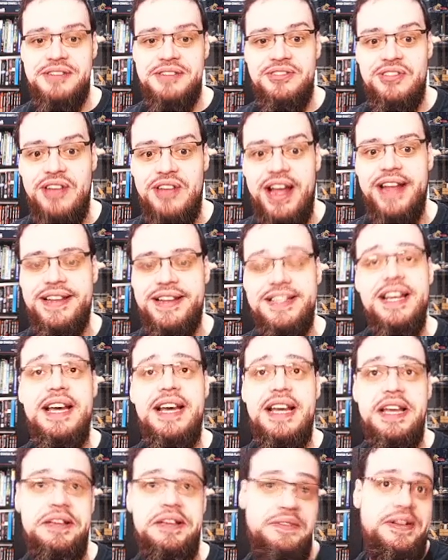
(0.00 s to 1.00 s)
Right,
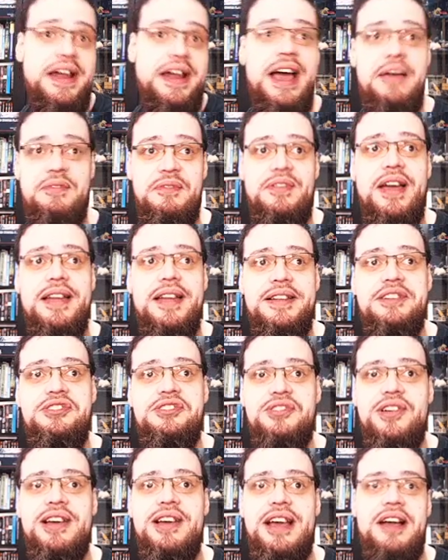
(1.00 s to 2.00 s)
even I am finding
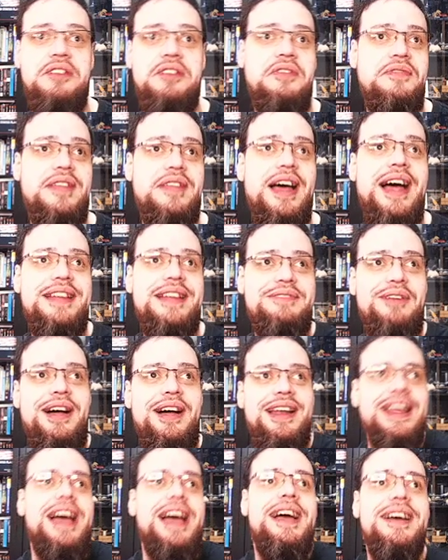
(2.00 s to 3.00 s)
joy out of that
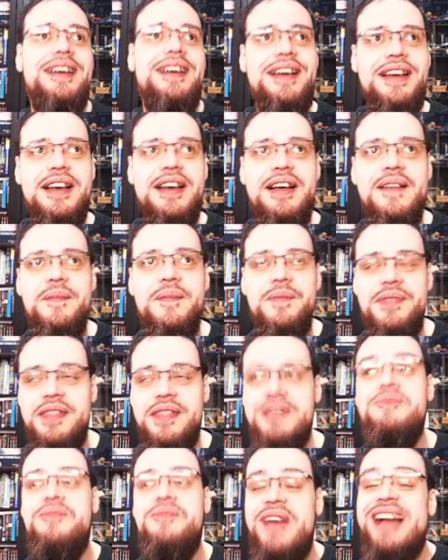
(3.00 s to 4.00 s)
one.
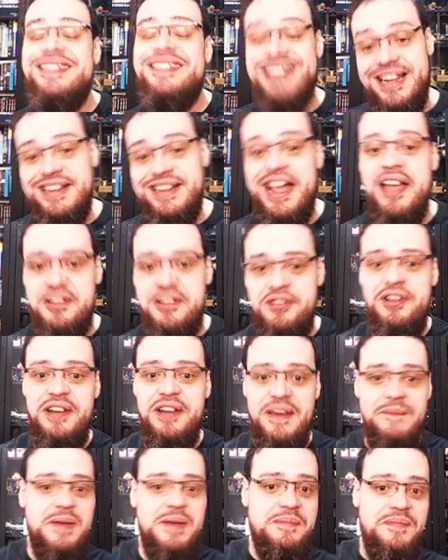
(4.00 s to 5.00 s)
In fact, that
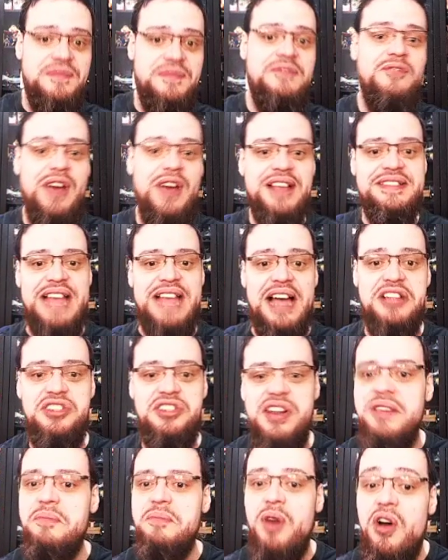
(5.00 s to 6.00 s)
acronym was
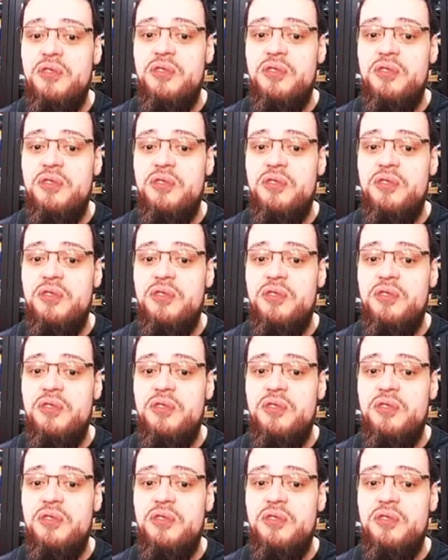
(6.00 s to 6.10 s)
actually more